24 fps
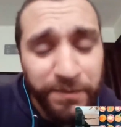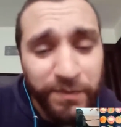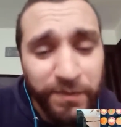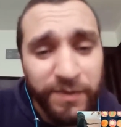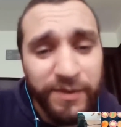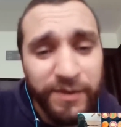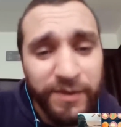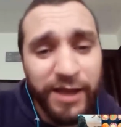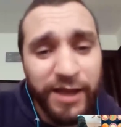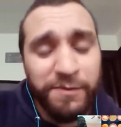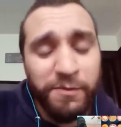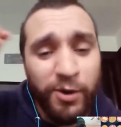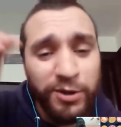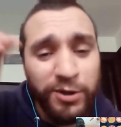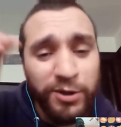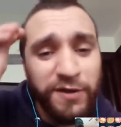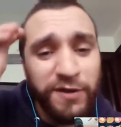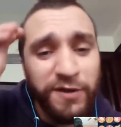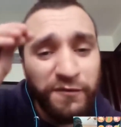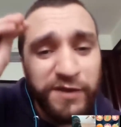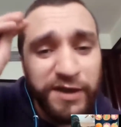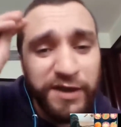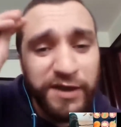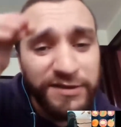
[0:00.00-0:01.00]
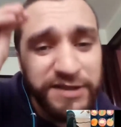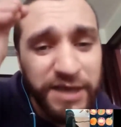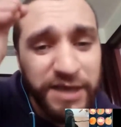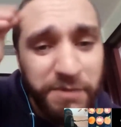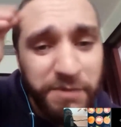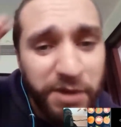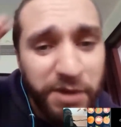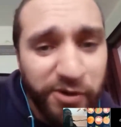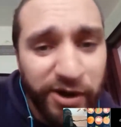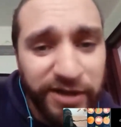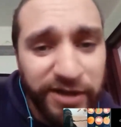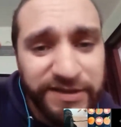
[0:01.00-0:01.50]
That most of these
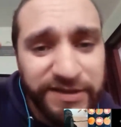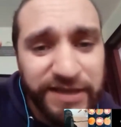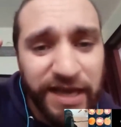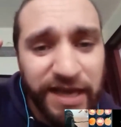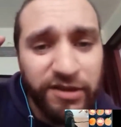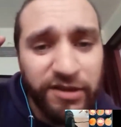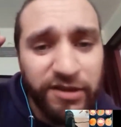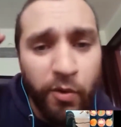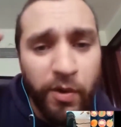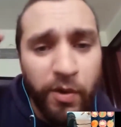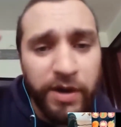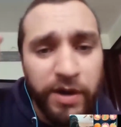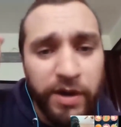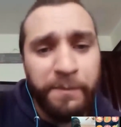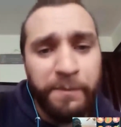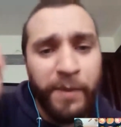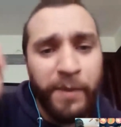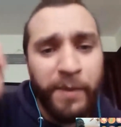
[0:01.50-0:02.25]
immigrants that don't want to pay